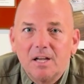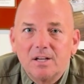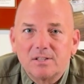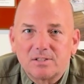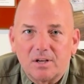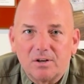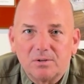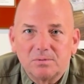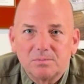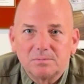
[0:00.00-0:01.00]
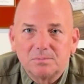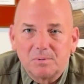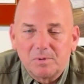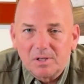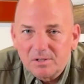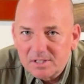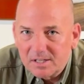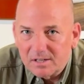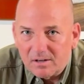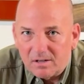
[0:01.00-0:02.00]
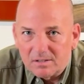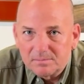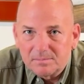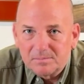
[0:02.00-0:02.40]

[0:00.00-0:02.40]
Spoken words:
So when we looked at it all,